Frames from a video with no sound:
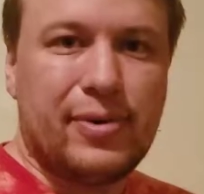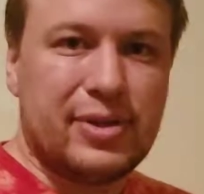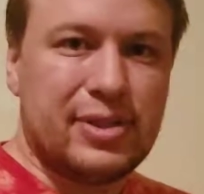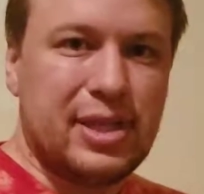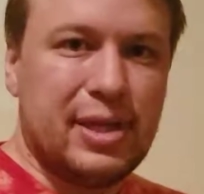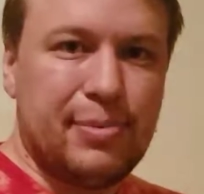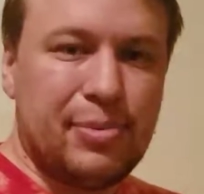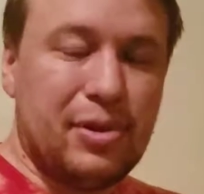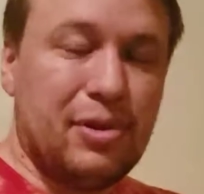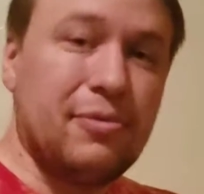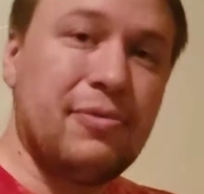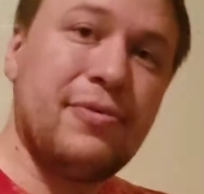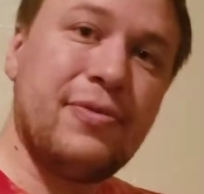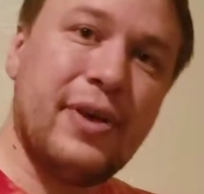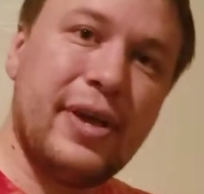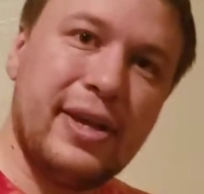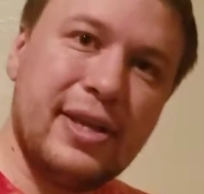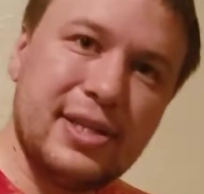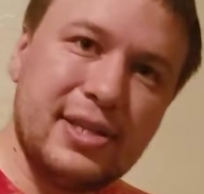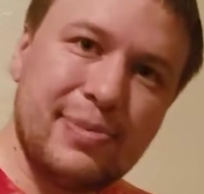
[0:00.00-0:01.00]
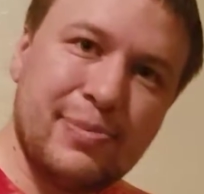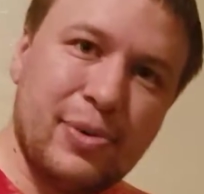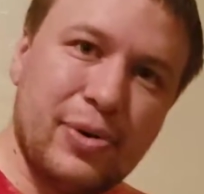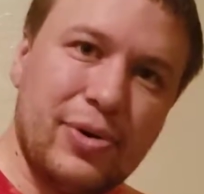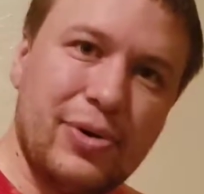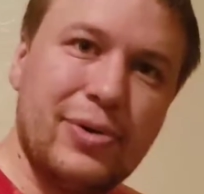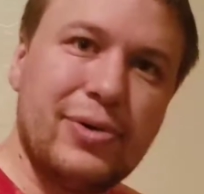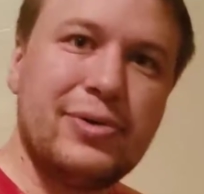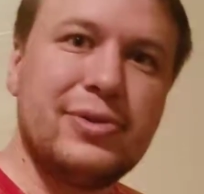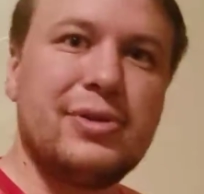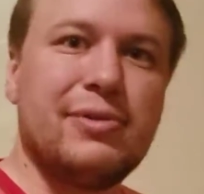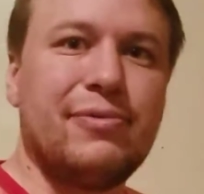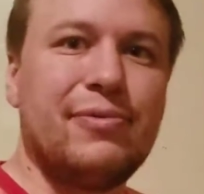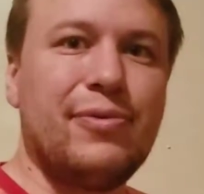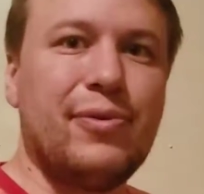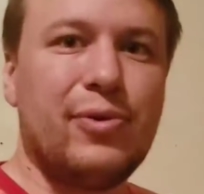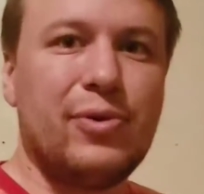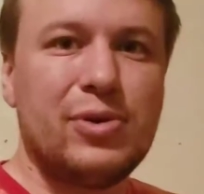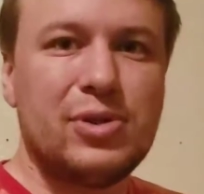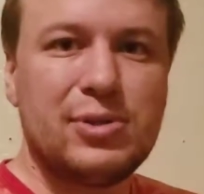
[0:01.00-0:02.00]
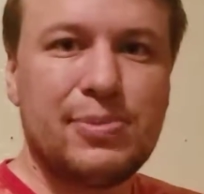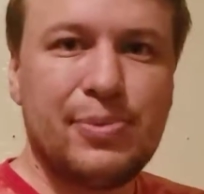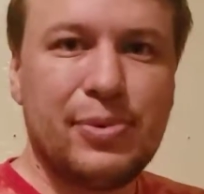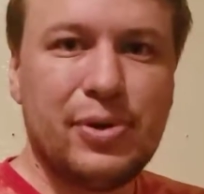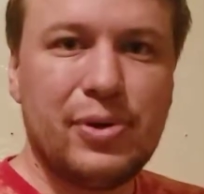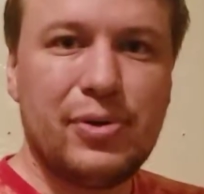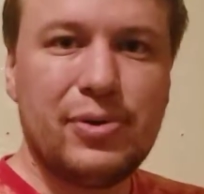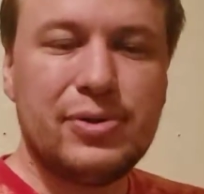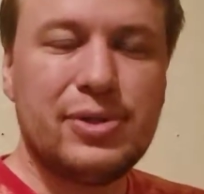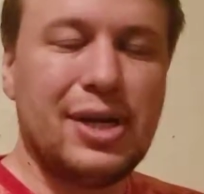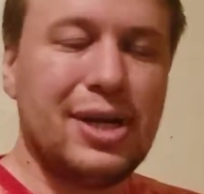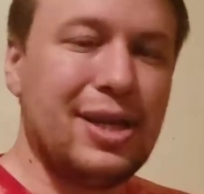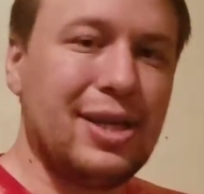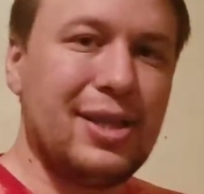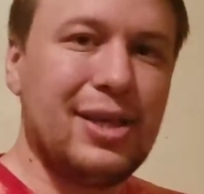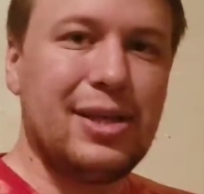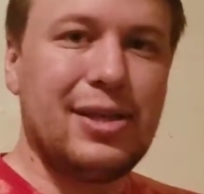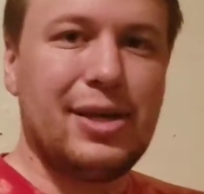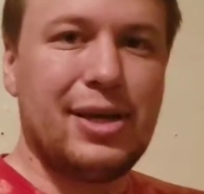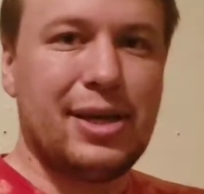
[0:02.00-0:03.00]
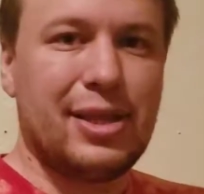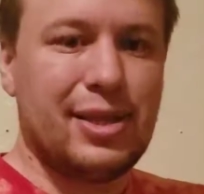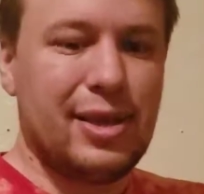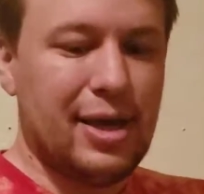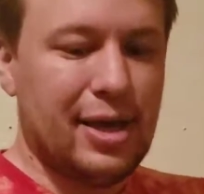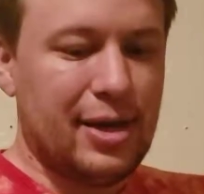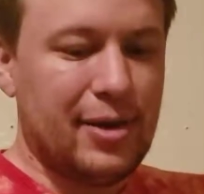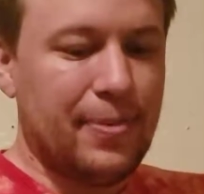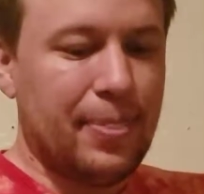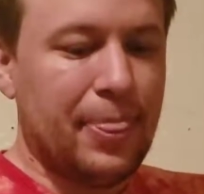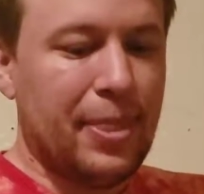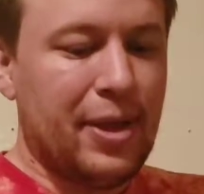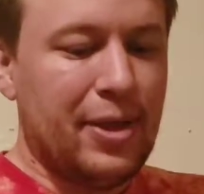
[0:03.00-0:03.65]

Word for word: For example, a phase bolt, a force bolt, anything like that.